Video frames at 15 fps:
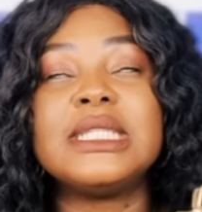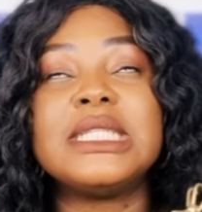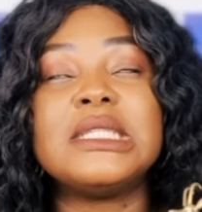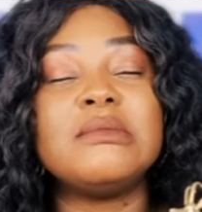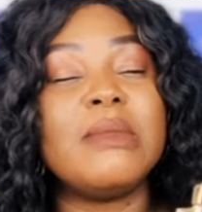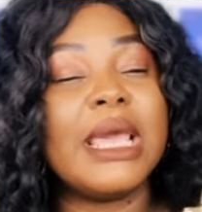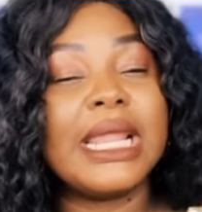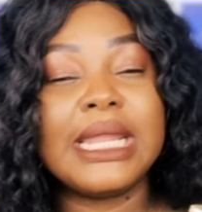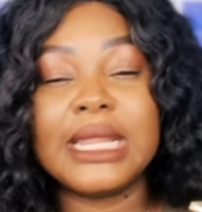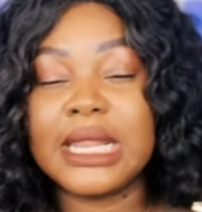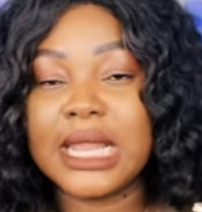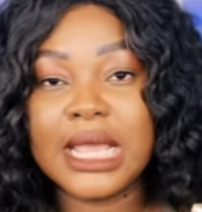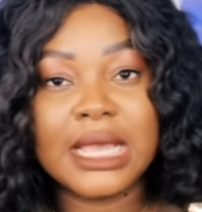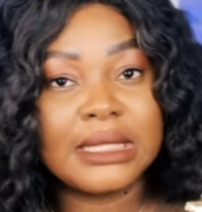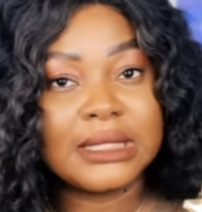
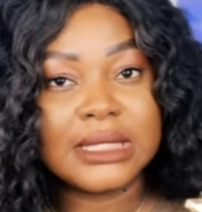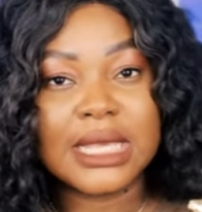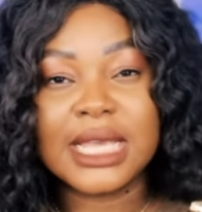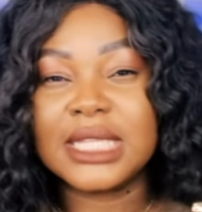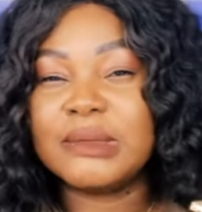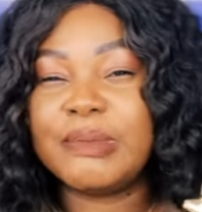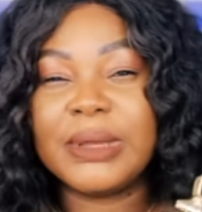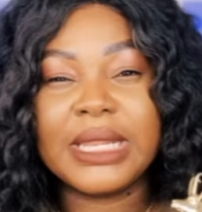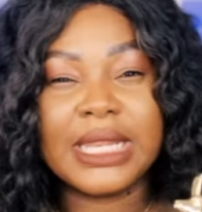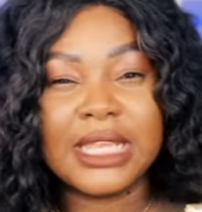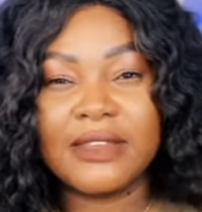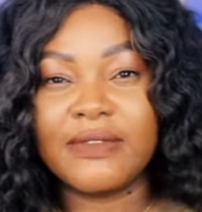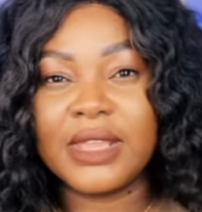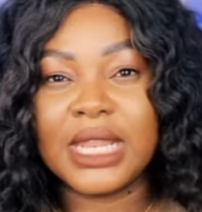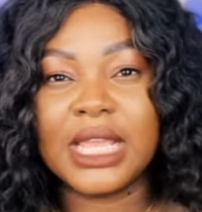Smelling it is
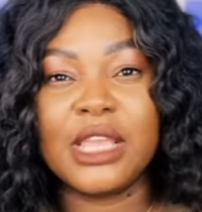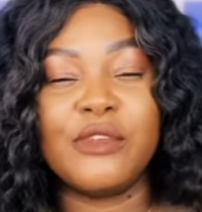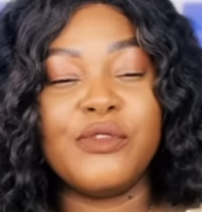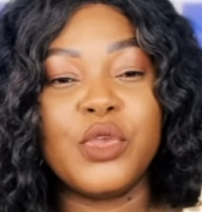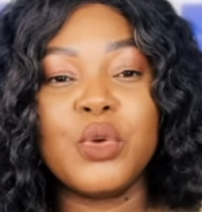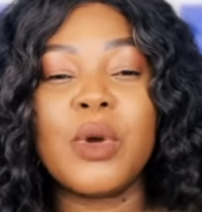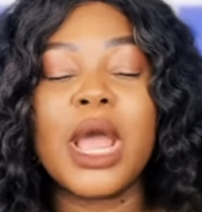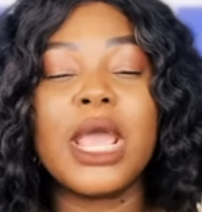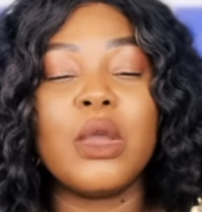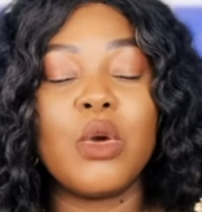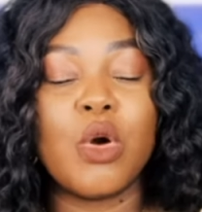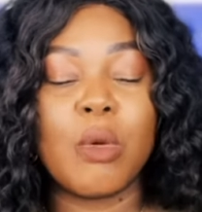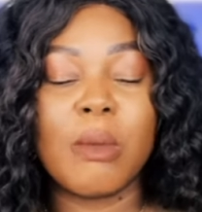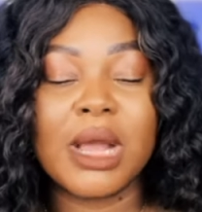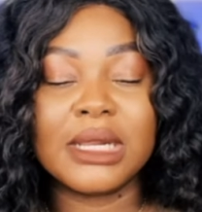believing it. If you are a
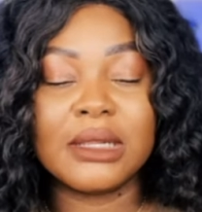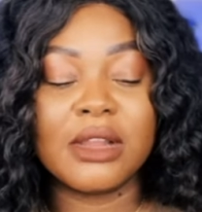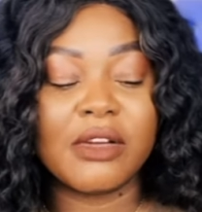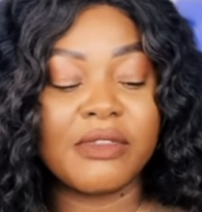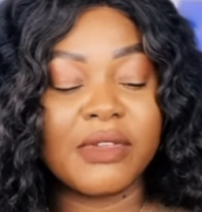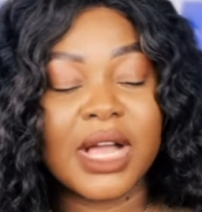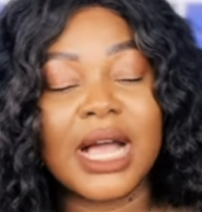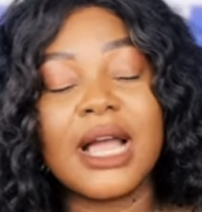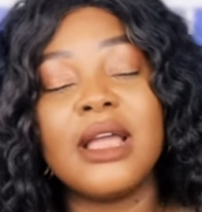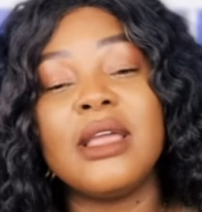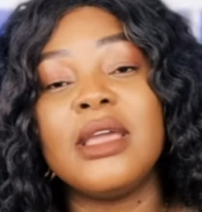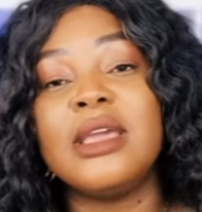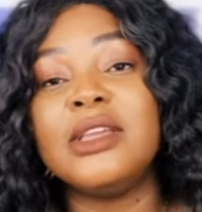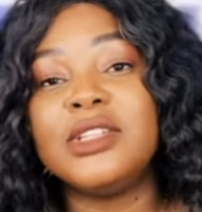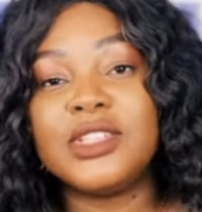gourmand lover,
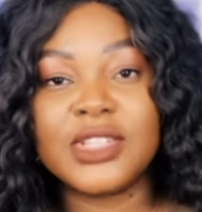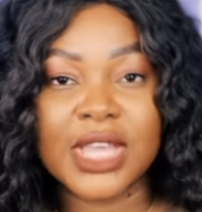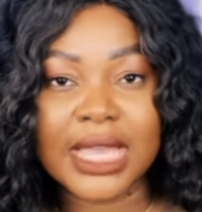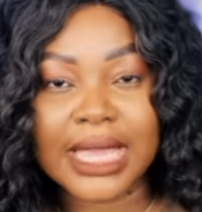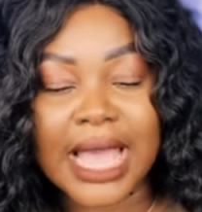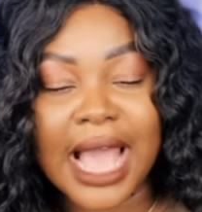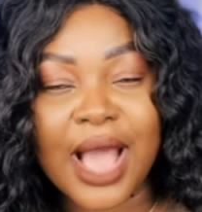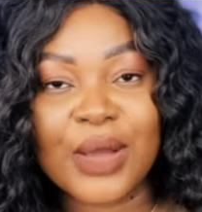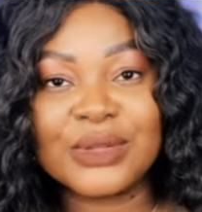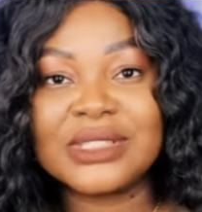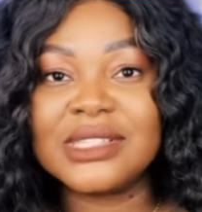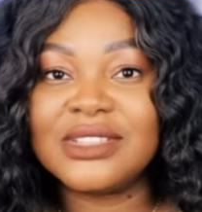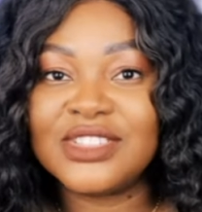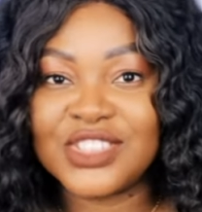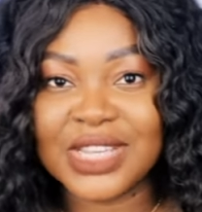check
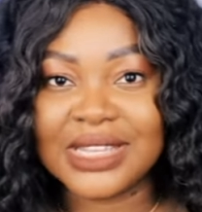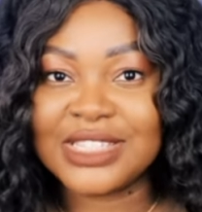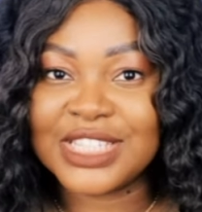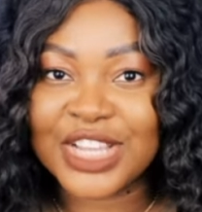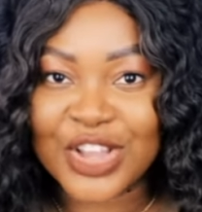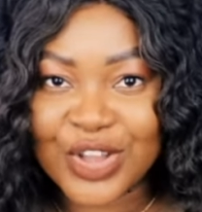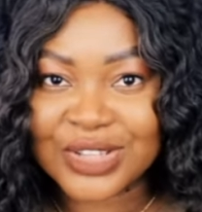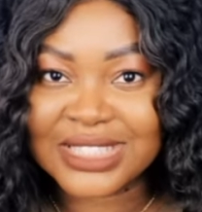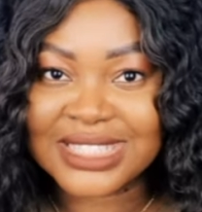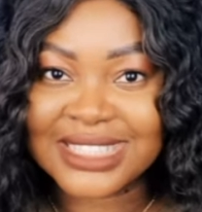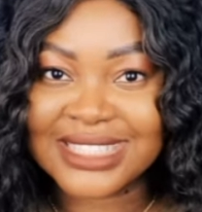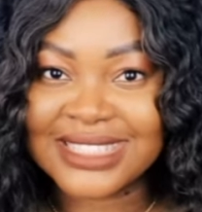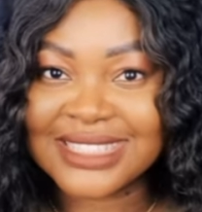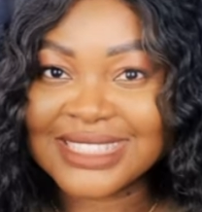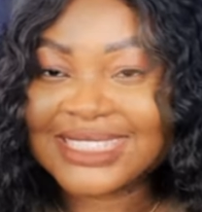out Changing
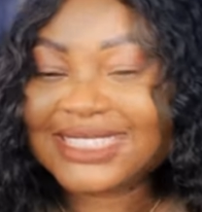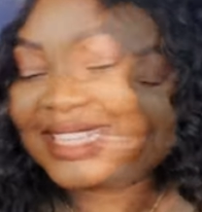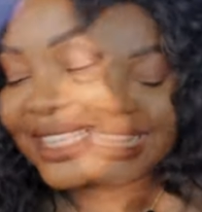Constance.